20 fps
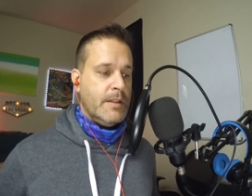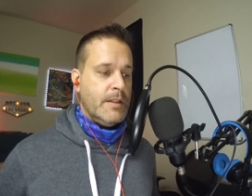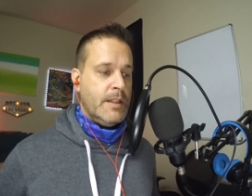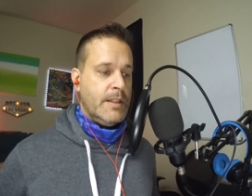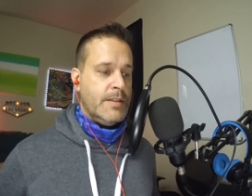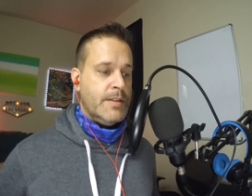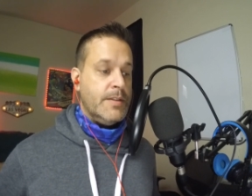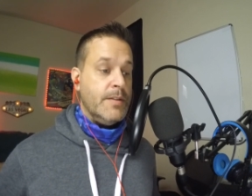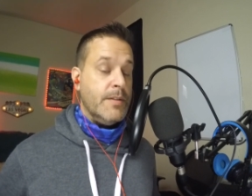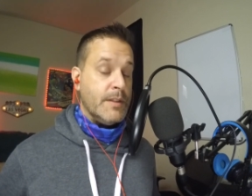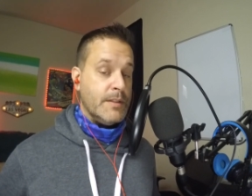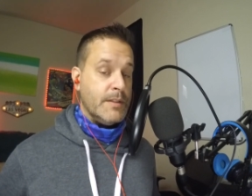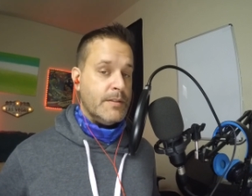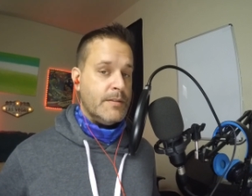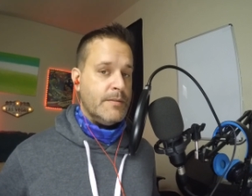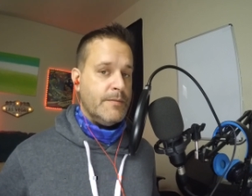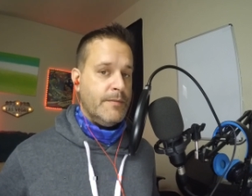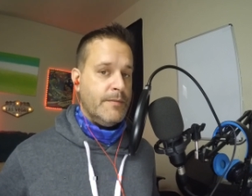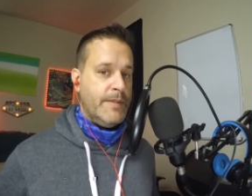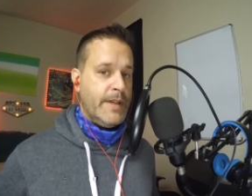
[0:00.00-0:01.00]
as soon
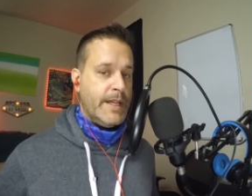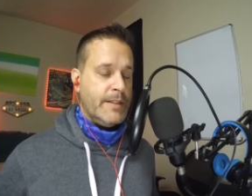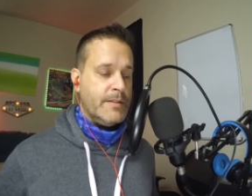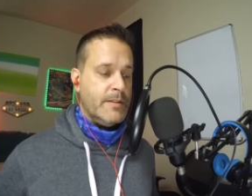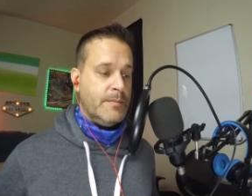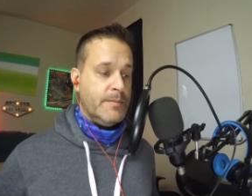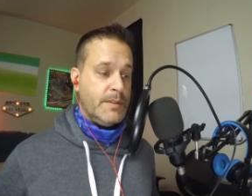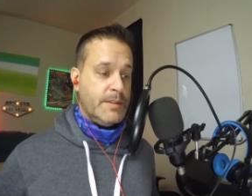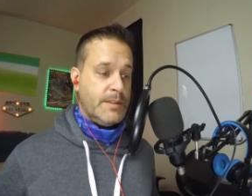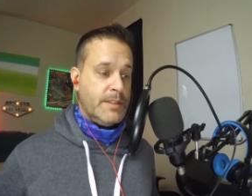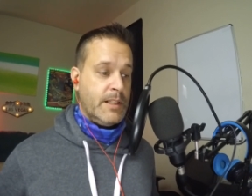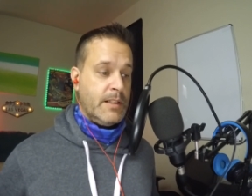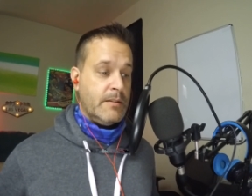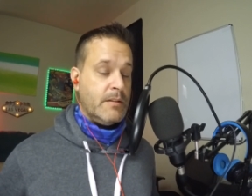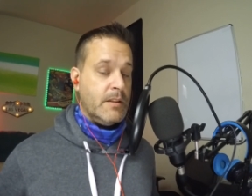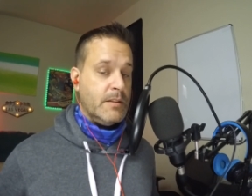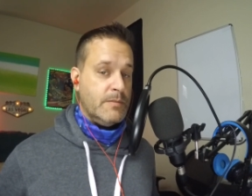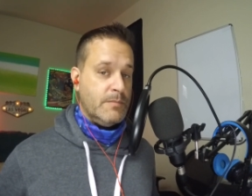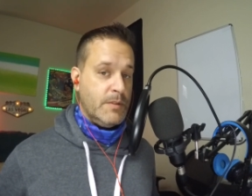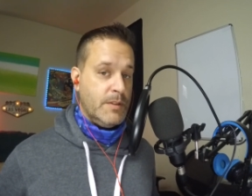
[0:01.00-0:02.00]
as Vegas opens up
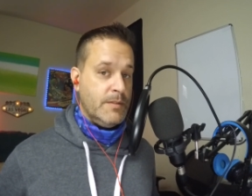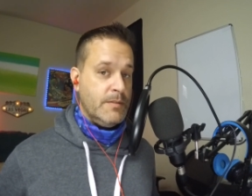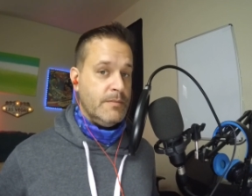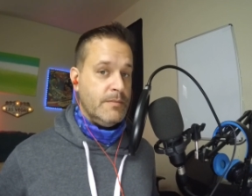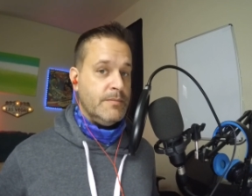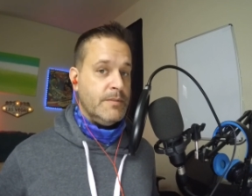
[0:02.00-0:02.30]
because we'll